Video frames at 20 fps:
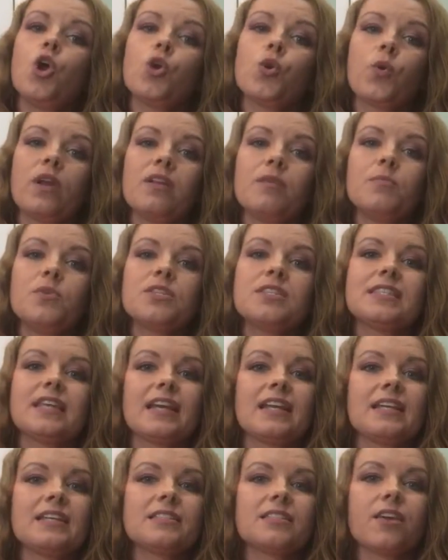Credible
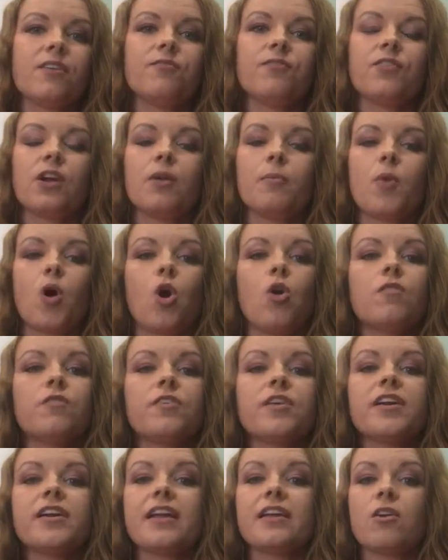studies confirm
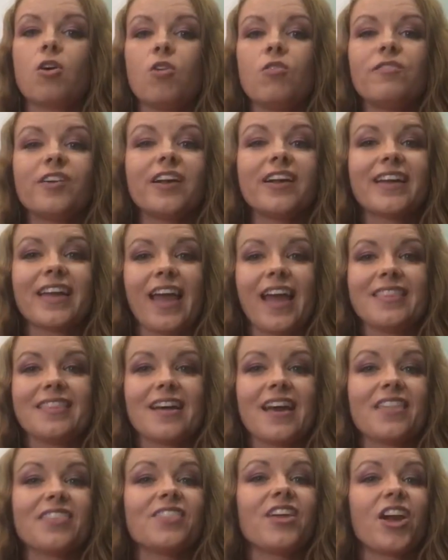over and over again
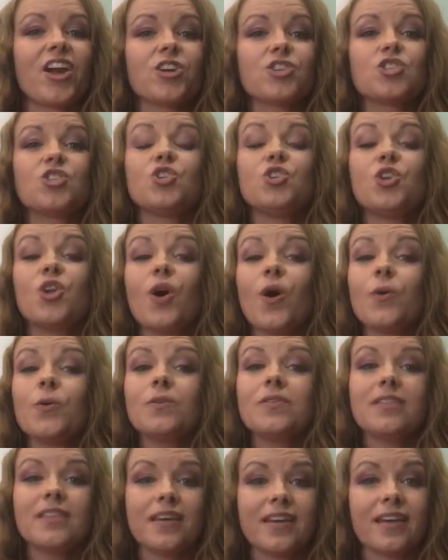that there's
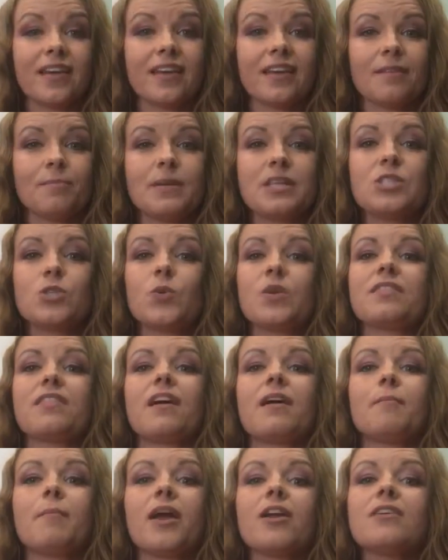no link between
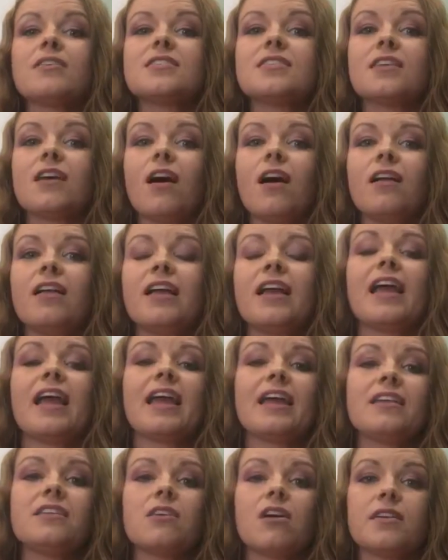thimerosal
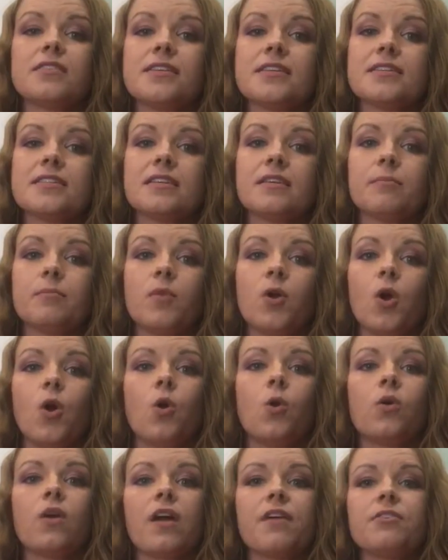and autism
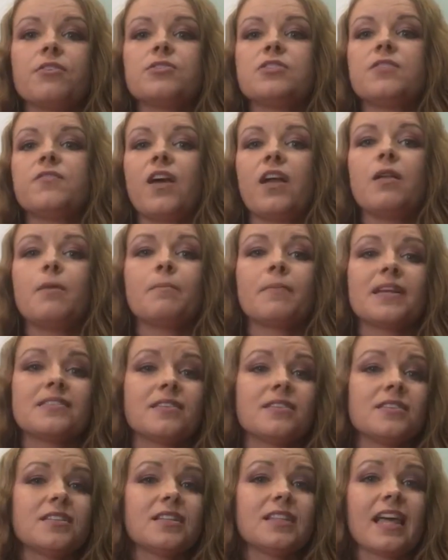or other
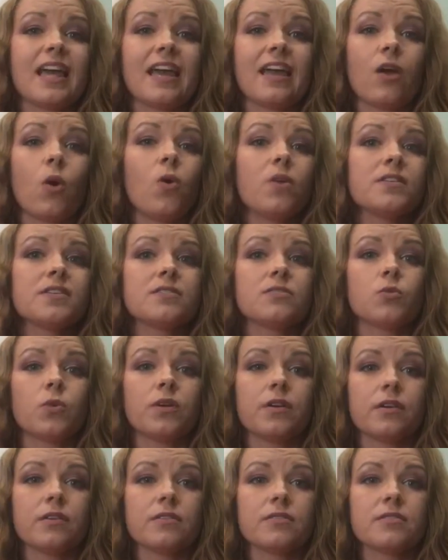developmental delay or
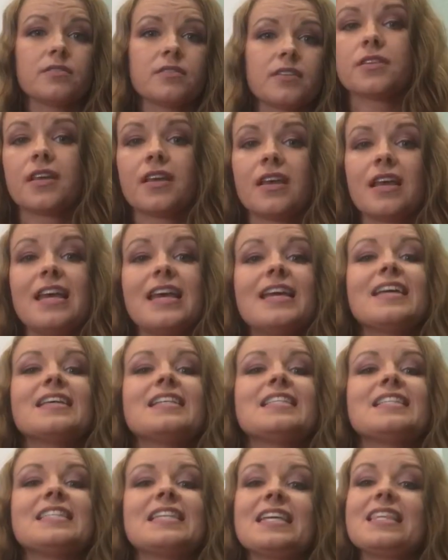disorders.
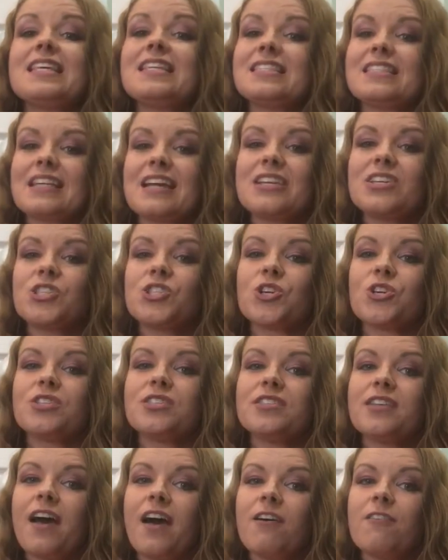See the studies
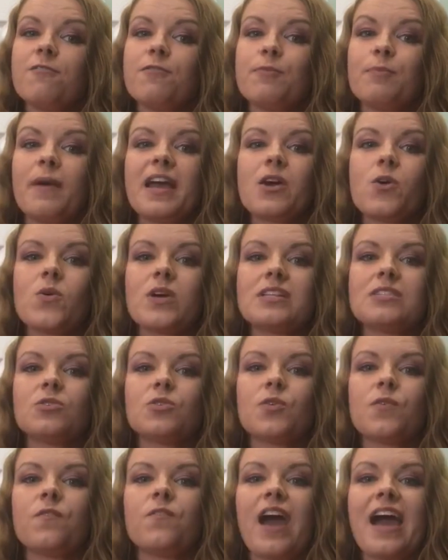yourself by going to
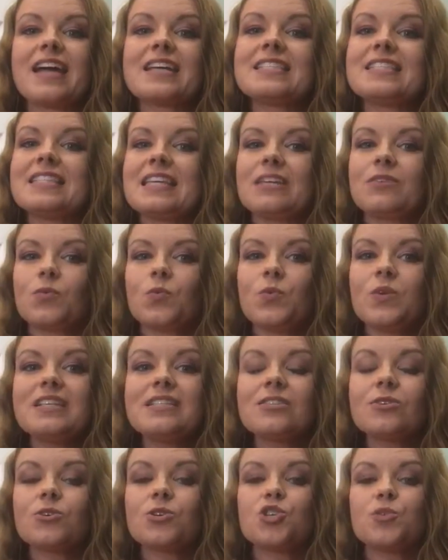the vaccine
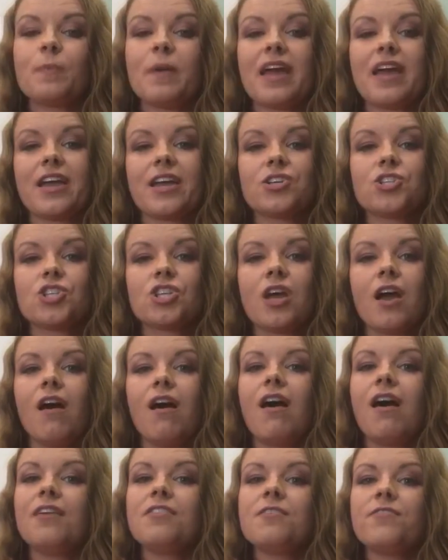research page
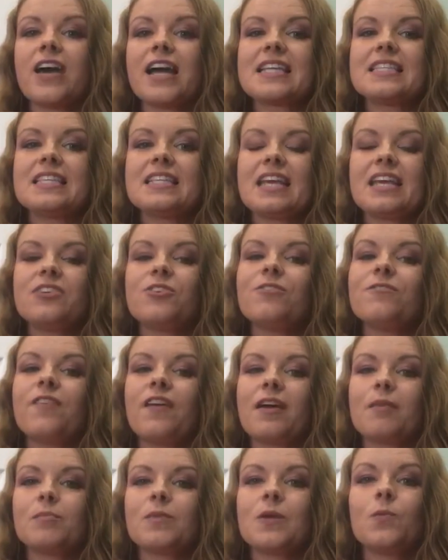on the Vaccinate Your
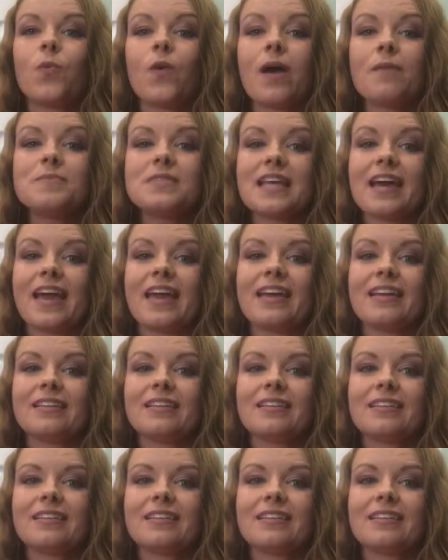Family website.